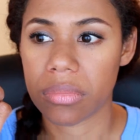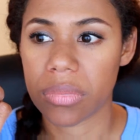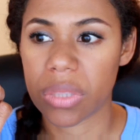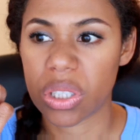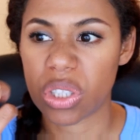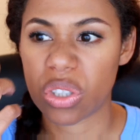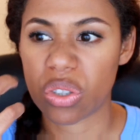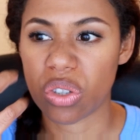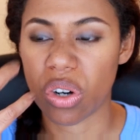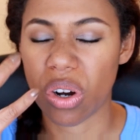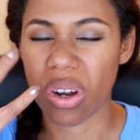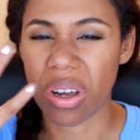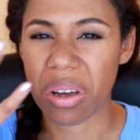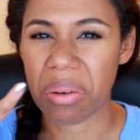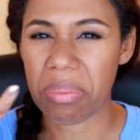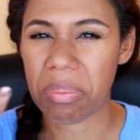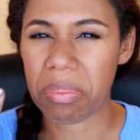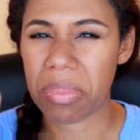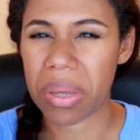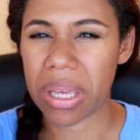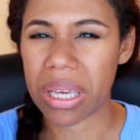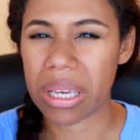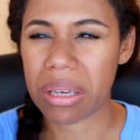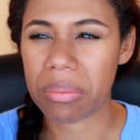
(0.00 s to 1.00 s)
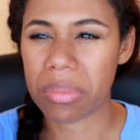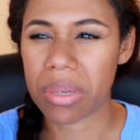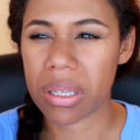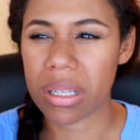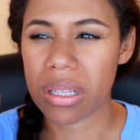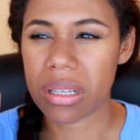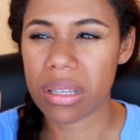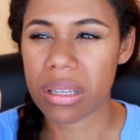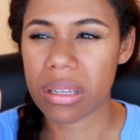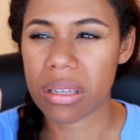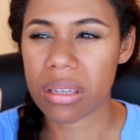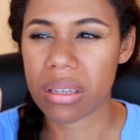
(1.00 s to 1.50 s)
stronger
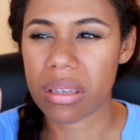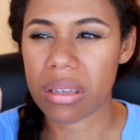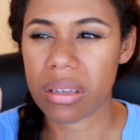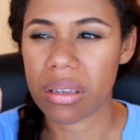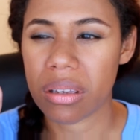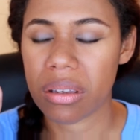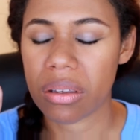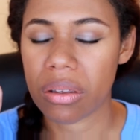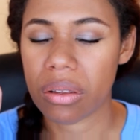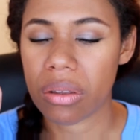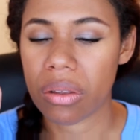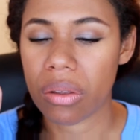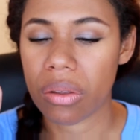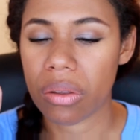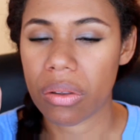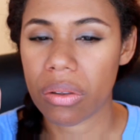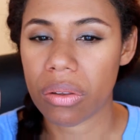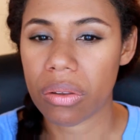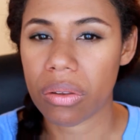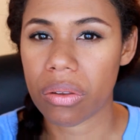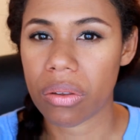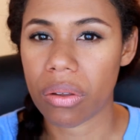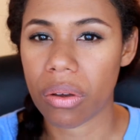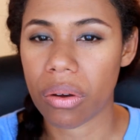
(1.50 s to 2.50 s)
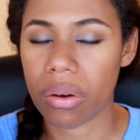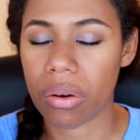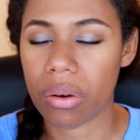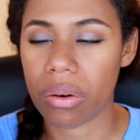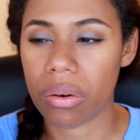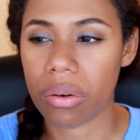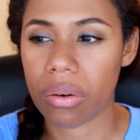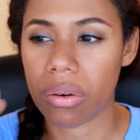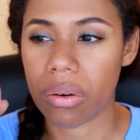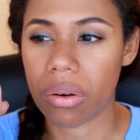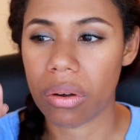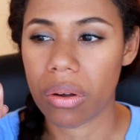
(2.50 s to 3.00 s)
pigments.
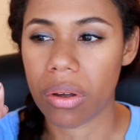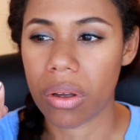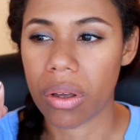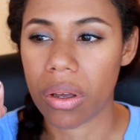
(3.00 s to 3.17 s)
So